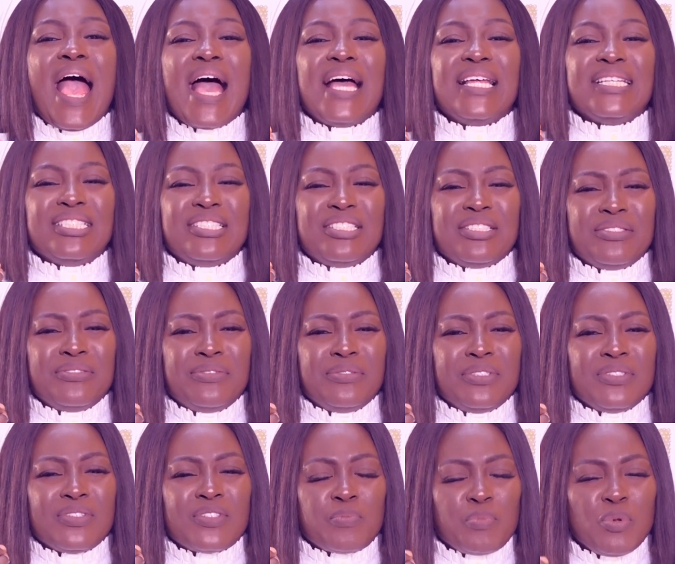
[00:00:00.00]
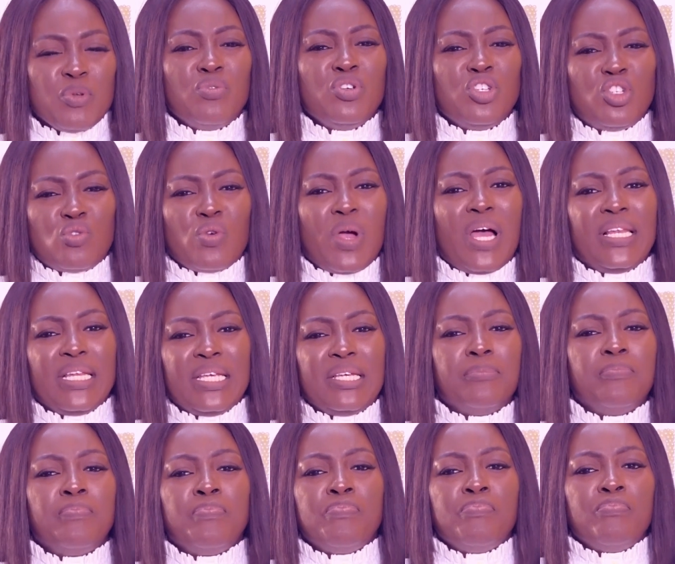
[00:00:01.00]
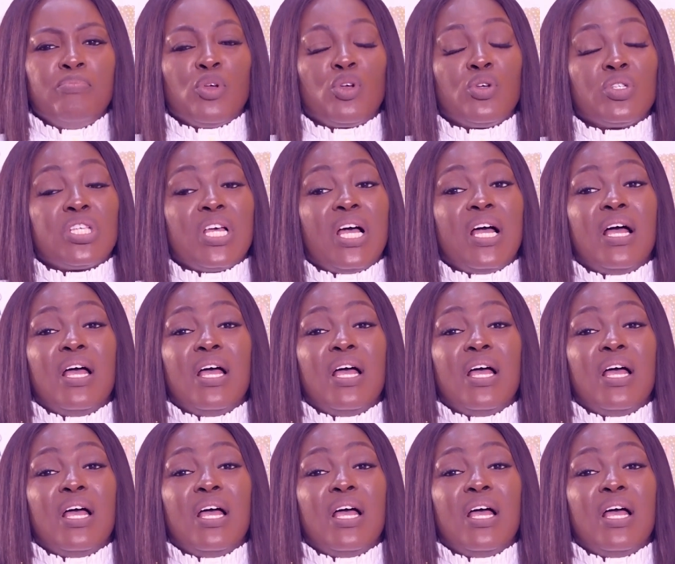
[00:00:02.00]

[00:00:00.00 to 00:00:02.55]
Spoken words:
and spiritually, because